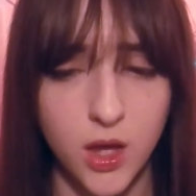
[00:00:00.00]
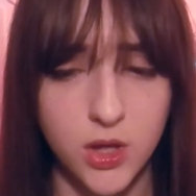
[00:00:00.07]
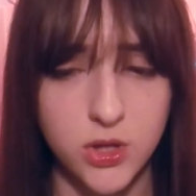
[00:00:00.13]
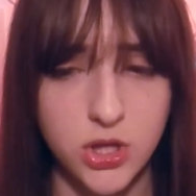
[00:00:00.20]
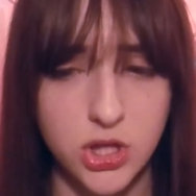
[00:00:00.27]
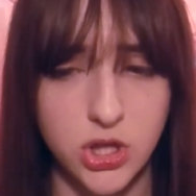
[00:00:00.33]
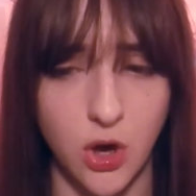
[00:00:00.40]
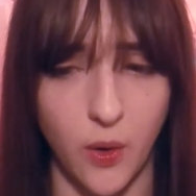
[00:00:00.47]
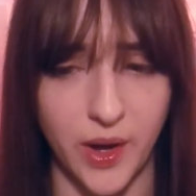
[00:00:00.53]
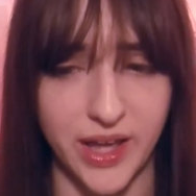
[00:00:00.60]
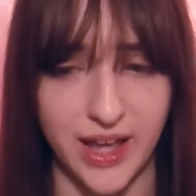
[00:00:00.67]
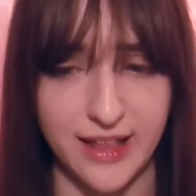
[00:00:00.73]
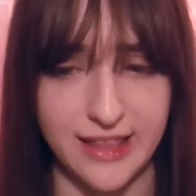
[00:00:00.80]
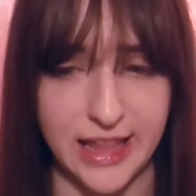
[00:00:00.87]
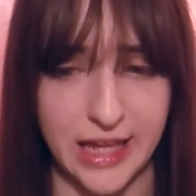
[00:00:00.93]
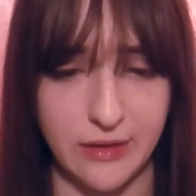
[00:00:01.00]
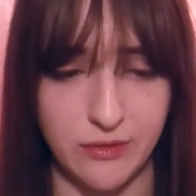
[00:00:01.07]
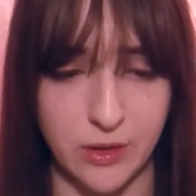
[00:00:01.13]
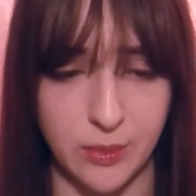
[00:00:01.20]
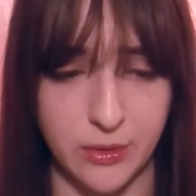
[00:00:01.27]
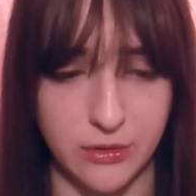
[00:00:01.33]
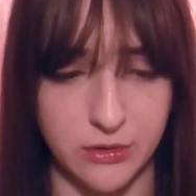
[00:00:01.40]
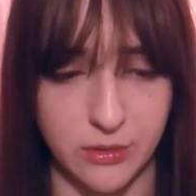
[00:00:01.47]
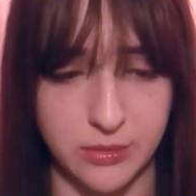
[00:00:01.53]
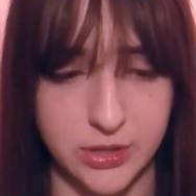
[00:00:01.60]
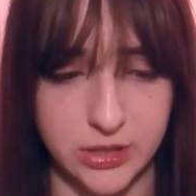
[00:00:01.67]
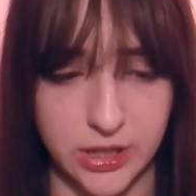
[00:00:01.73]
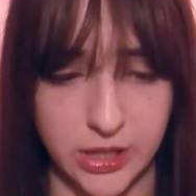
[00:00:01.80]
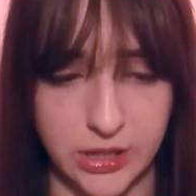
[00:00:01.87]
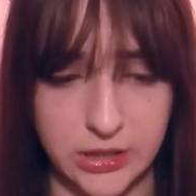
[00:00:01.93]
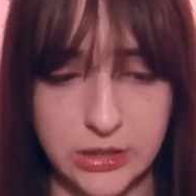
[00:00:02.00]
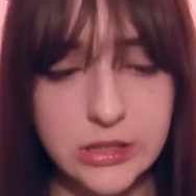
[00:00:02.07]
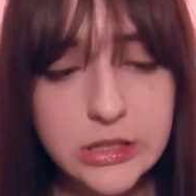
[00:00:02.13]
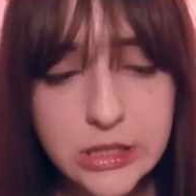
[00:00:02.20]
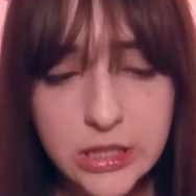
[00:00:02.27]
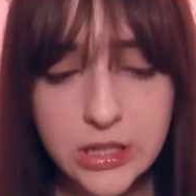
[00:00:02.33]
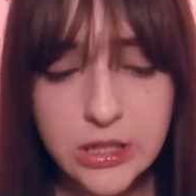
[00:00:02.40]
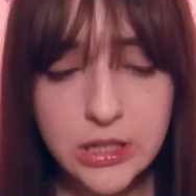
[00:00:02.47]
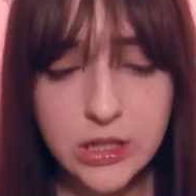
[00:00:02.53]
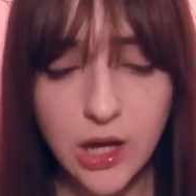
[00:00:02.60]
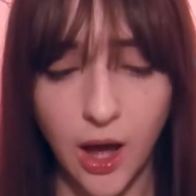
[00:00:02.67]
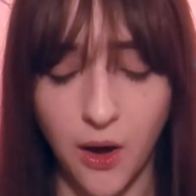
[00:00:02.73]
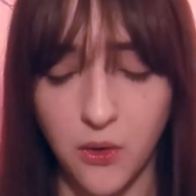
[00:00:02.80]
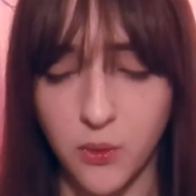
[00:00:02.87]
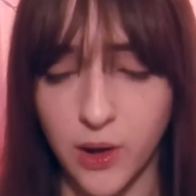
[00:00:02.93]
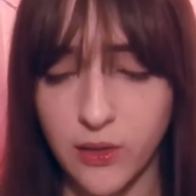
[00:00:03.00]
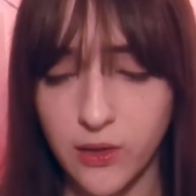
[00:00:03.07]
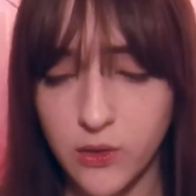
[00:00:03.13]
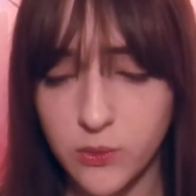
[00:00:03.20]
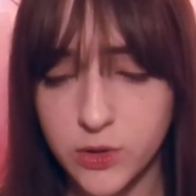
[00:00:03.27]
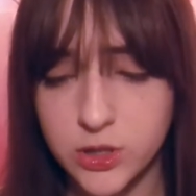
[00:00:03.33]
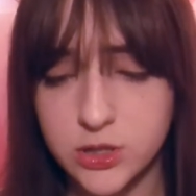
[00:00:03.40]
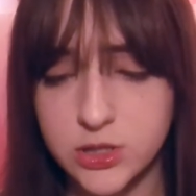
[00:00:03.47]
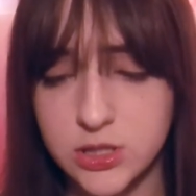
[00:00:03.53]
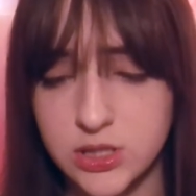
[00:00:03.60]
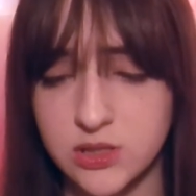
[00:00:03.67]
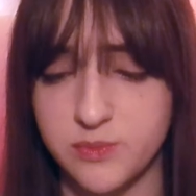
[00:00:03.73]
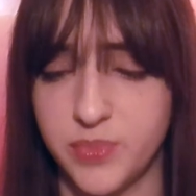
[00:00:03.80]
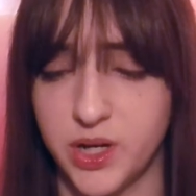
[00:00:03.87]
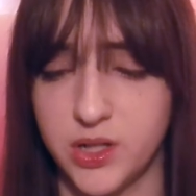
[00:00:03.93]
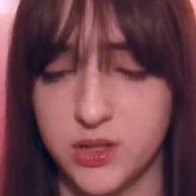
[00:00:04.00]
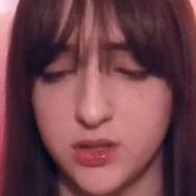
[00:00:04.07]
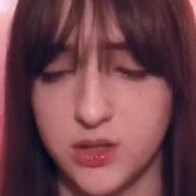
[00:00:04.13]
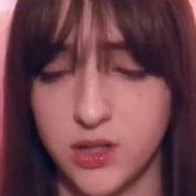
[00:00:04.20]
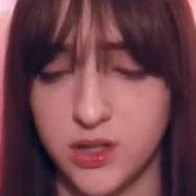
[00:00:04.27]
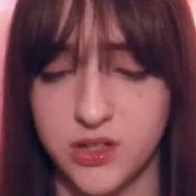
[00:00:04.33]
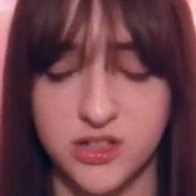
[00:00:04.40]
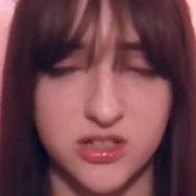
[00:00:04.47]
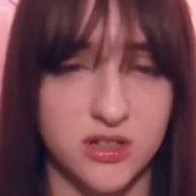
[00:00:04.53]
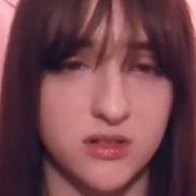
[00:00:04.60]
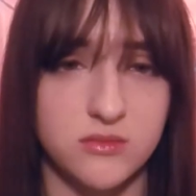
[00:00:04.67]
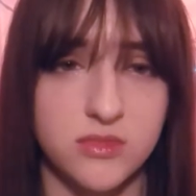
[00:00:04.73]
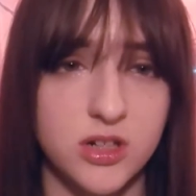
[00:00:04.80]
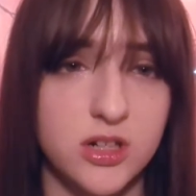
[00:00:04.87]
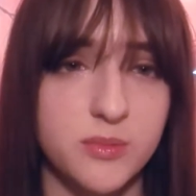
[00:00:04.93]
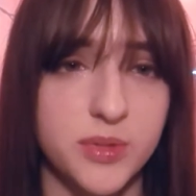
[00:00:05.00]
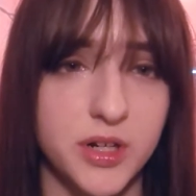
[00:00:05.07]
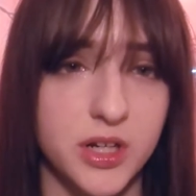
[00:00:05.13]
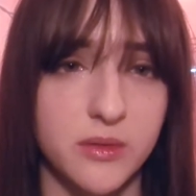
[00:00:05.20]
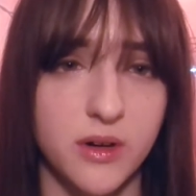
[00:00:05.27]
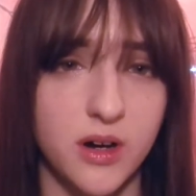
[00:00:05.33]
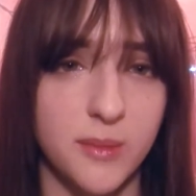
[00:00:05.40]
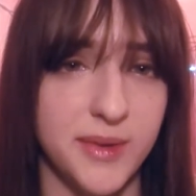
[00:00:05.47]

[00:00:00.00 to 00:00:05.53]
So I can't say if the prescription, like how well it works, but it should work pretty well.